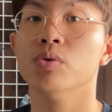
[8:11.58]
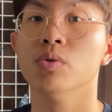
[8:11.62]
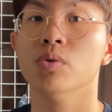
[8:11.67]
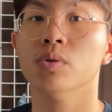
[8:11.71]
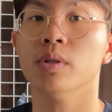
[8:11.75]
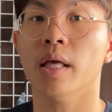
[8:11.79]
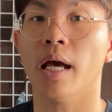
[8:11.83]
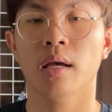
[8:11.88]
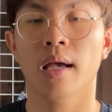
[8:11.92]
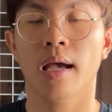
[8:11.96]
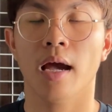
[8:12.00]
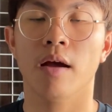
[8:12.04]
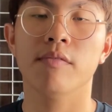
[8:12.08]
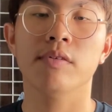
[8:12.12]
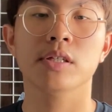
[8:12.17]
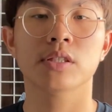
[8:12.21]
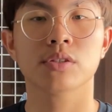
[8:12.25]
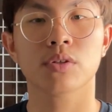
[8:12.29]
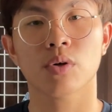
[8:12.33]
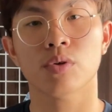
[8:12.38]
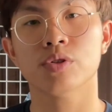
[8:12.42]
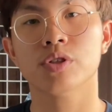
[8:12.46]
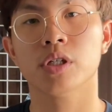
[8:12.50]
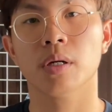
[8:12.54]
that every
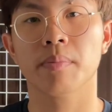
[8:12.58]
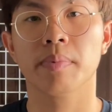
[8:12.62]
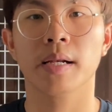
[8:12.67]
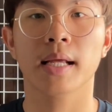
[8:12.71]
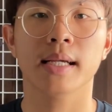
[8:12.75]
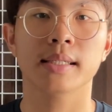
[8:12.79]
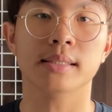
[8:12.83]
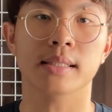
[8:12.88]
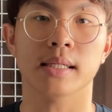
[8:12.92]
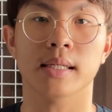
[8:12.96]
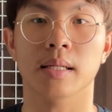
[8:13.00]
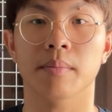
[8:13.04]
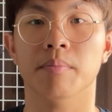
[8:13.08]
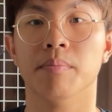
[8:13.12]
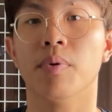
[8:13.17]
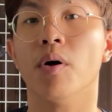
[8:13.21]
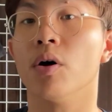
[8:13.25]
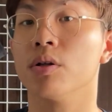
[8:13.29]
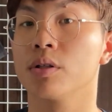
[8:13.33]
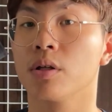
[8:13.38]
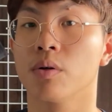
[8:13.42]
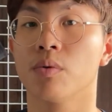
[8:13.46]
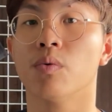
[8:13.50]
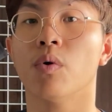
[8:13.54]
soldier plays an
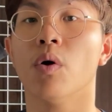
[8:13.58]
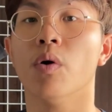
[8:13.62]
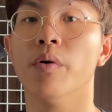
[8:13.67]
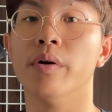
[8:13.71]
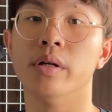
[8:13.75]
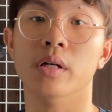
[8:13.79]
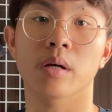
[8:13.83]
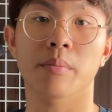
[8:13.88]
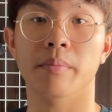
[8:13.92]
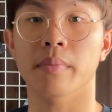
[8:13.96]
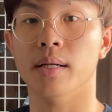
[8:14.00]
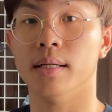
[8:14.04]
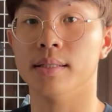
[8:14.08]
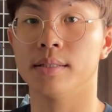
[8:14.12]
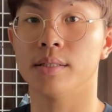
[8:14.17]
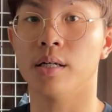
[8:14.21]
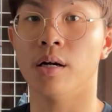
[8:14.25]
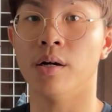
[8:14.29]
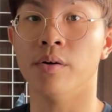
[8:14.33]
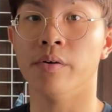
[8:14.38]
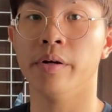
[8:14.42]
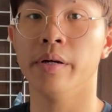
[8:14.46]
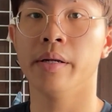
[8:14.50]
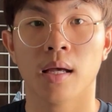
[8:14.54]
important role in the
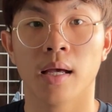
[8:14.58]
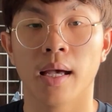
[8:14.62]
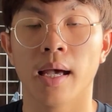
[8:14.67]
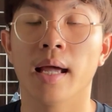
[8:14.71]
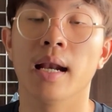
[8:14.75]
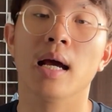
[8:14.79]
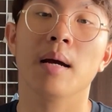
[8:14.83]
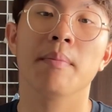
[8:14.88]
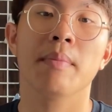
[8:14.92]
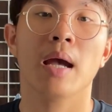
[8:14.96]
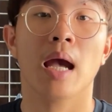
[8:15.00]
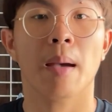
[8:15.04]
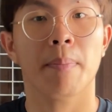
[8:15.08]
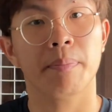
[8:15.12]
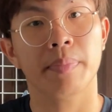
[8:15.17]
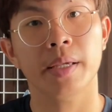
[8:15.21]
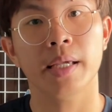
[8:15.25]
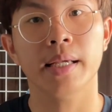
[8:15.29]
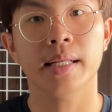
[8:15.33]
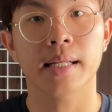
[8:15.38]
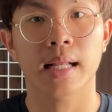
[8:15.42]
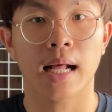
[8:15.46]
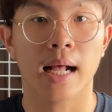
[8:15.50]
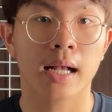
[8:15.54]
military, and I'm
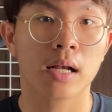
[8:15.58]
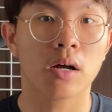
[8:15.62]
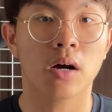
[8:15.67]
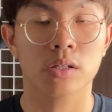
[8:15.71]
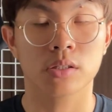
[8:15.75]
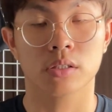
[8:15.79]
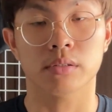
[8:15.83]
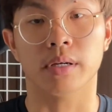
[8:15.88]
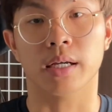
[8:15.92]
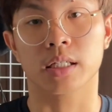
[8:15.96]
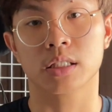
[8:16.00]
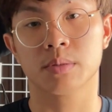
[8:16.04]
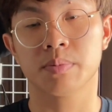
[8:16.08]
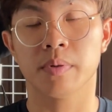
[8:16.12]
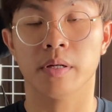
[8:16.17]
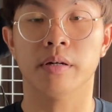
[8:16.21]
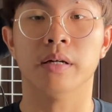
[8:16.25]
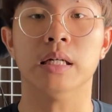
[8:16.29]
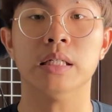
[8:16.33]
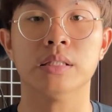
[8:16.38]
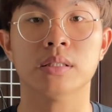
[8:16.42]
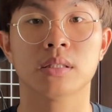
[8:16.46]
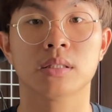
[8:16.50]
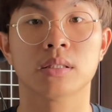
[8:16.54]
happy that I got to
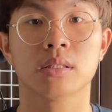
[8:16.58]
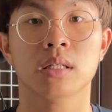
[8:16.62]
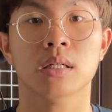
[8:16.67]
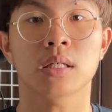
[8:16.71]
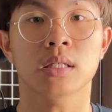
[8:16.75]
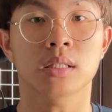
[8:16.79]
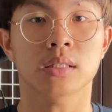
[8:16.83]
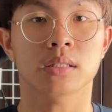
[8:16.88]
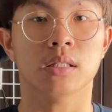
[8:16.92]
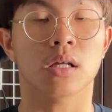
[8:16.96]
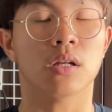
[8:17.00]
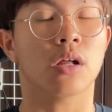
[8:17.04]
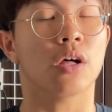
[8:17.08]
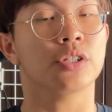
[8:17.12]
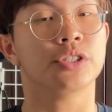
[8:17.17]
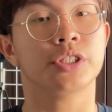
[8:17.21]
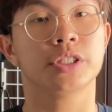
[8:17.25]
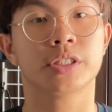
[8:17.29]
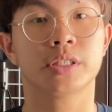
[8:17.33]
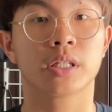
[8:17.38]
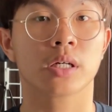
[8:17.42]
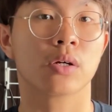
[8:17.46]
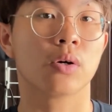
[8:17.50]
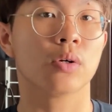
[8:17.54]
experience the
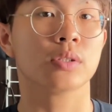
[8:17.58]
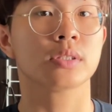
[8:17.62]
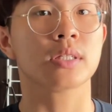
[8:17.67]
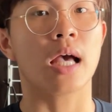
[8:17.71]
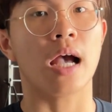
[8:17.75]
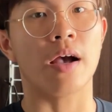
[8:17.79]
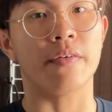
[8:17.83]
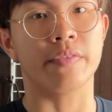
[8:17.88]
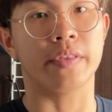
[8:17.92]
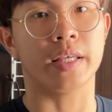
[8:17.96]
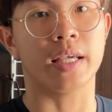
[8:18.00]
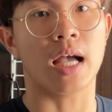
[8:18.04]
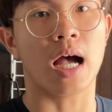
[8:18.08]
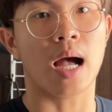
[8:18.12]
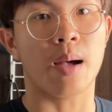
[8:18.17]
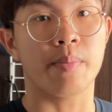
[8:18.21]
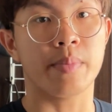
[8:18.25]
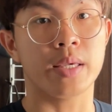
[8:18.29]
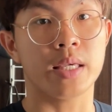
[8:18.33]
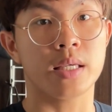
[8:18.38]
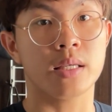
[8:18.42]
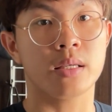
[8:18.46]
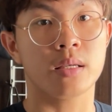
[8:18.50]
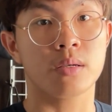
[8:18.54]
logistical side of the
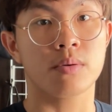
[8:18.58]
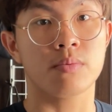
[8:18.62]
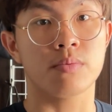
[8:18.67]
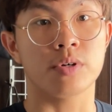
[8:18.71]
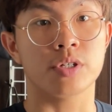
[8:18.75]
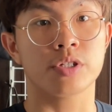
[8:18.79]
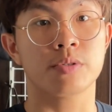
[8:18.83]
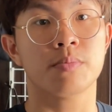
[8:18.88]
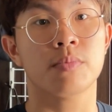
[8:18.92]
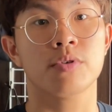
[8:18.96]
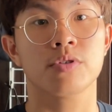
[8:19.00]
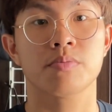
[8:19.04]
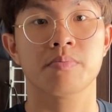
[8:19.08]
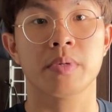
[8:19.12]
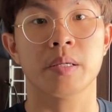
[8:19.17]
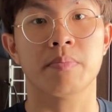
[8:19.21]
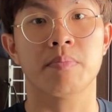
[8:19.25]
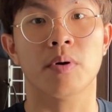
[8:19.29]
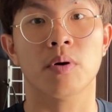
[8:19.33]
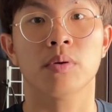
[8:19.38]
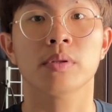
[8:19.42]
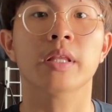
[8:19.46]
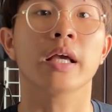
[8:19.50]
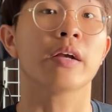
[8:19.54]
army, which most
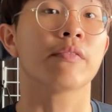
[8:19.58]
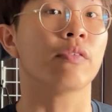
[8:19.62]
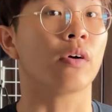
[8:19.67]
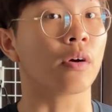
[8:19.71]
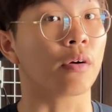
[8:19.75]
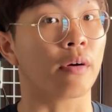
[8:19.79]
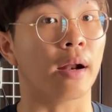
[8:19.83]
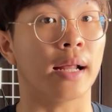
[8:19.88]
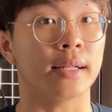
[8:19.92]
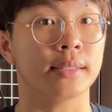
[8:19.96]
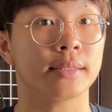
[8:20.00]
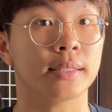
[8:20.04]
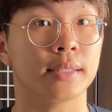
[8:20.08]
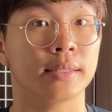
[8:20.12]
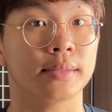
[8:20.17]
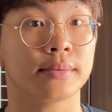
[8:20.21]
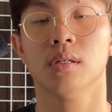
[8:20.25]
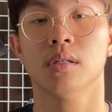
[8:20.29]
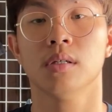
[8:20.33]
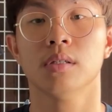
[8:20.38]
people take for granted.